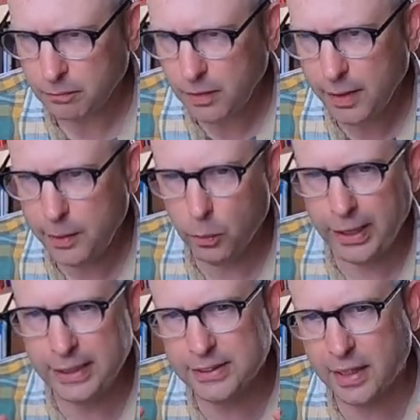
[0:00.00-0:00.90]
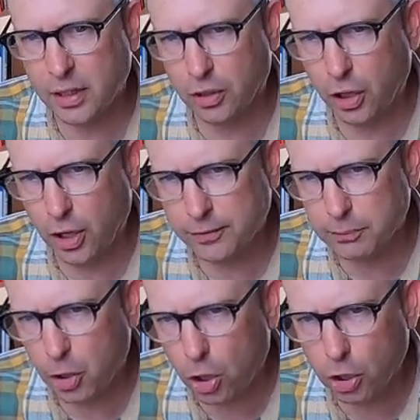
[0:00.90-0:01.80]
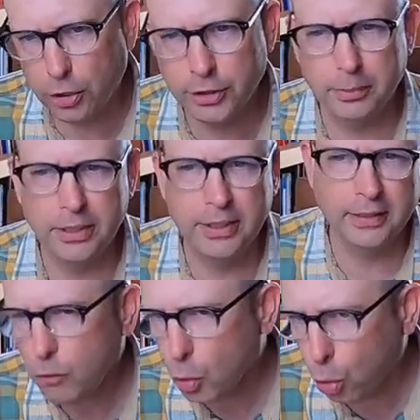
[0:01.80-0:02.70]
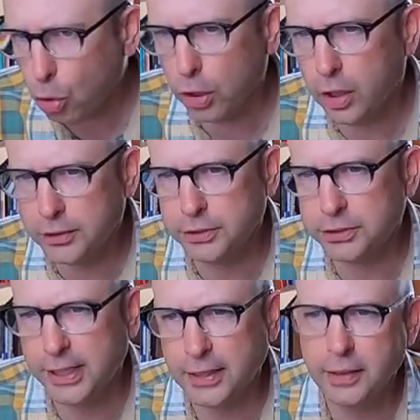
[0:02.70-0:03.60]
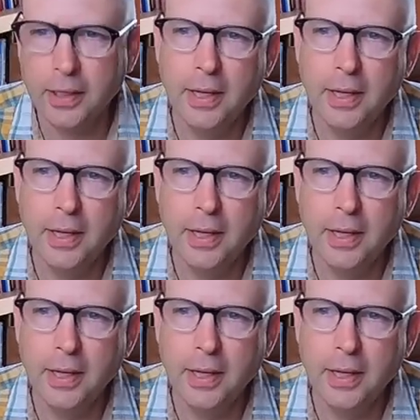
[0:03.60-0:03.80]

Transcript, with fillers: in ways that are often hard to predict or understand.